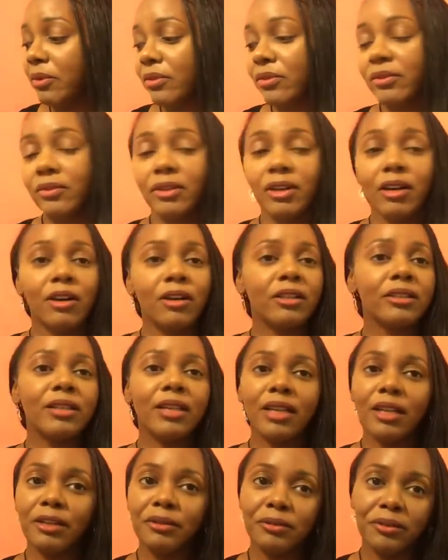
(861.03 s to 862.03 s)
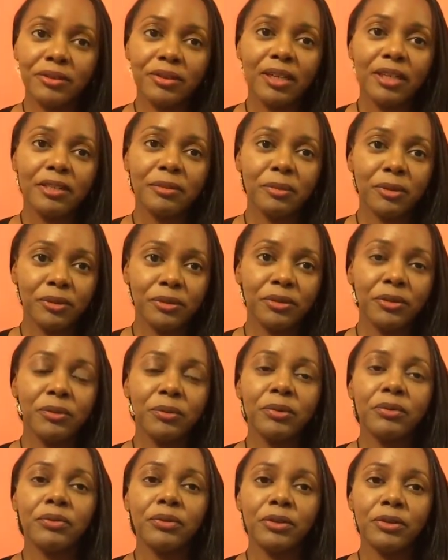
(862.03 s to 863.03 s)
All the elders I spoke to
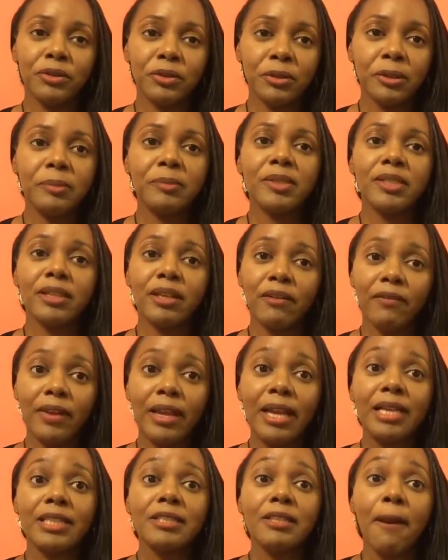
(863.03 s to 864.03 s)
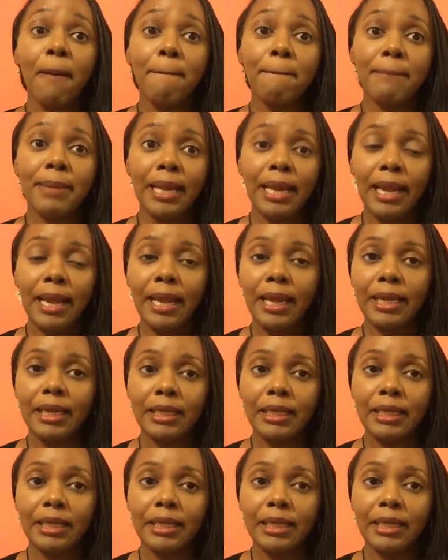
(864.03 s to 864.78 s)
referred to themselves as black.